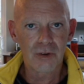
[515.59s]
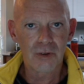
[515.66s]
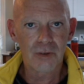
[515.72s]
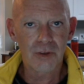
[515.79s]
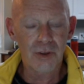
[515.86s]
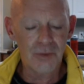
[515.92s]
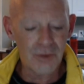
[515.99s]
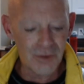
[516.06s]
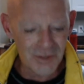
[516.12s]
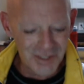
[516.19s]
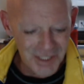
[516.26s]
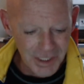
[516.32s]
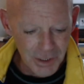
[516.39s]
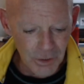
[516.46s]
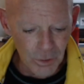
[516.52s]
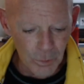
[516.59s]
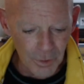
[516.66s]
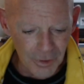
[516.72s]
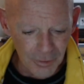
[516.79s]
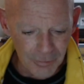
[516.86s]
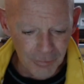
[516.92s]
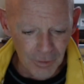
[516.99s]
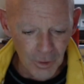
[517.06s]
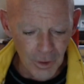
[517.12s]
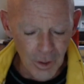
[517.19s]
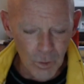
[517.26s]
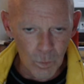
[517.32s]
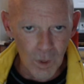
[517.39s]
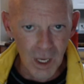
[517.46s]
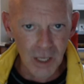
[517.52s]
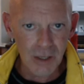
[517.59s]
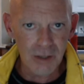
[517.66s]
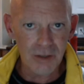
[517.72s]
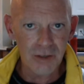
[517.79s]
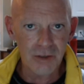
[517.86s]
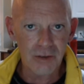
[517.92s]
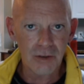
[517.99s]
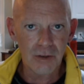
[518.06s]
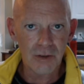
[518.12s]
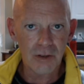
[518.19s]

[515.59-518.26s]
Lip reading: The deal with a fully awakened